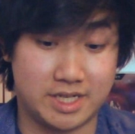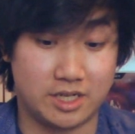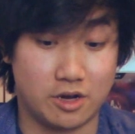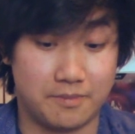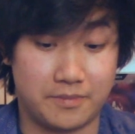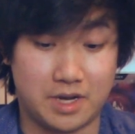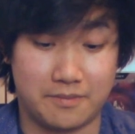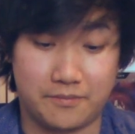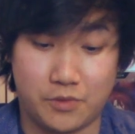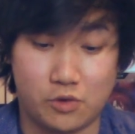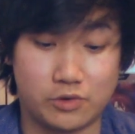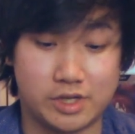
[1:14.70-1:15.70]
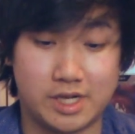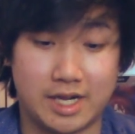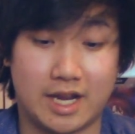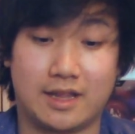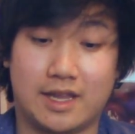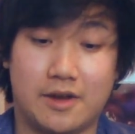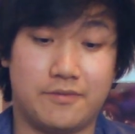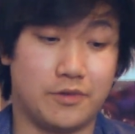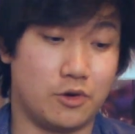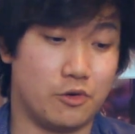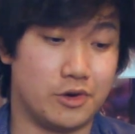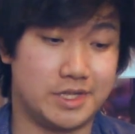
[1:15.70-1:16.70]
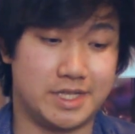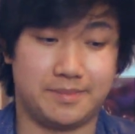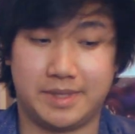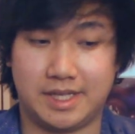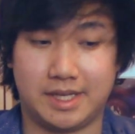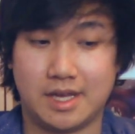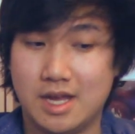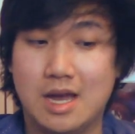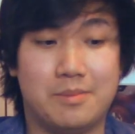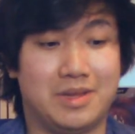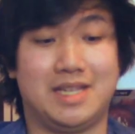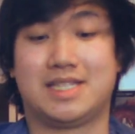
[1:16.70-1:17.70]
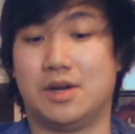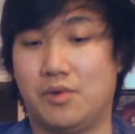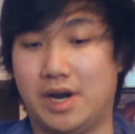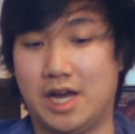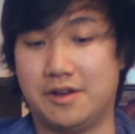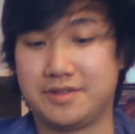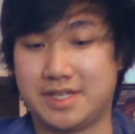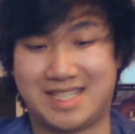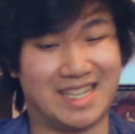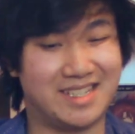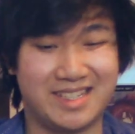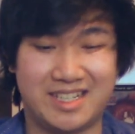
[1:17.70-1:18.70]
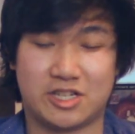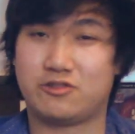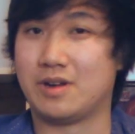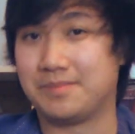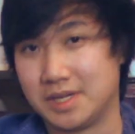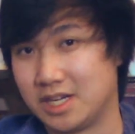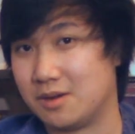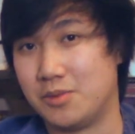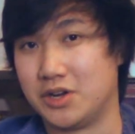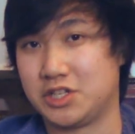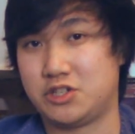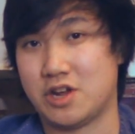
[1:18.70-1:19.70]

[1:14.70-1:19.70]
to come forward, it can allow cores to be placed somewhere else, essentially disrupting your opponent's